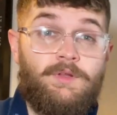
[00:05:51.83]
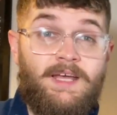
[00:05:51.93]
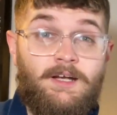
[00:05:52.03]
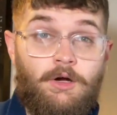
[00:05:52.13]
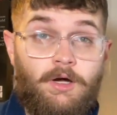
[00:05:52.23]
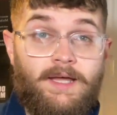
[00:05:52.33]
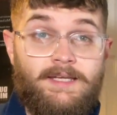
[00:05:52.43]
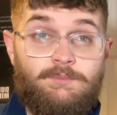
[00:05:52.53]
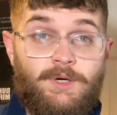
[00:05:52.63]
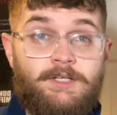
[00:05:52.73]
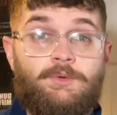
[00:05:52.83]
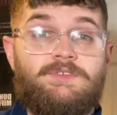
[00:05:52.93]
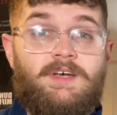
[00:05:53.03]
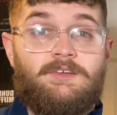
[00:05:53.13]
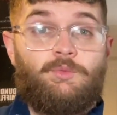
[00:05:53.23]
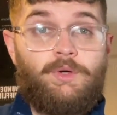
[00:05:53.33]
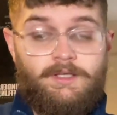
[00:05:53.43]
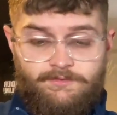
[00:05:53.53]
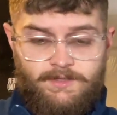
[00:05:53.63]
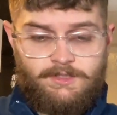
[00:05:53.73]
then got a brand new in Tags Weird
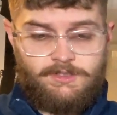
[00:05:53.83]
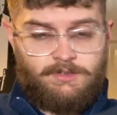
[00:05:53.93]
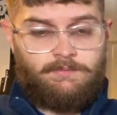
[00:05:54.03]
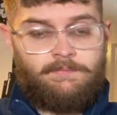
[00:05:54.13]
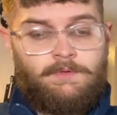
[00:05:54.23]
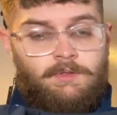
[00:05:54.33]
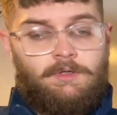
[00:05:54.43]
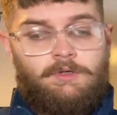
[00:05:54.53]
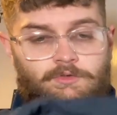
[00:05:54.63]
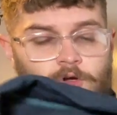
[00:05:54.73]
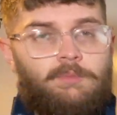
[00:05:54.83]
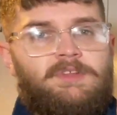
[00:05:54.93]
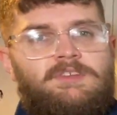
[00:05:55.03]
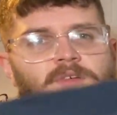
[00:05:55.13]
Fish top. This is a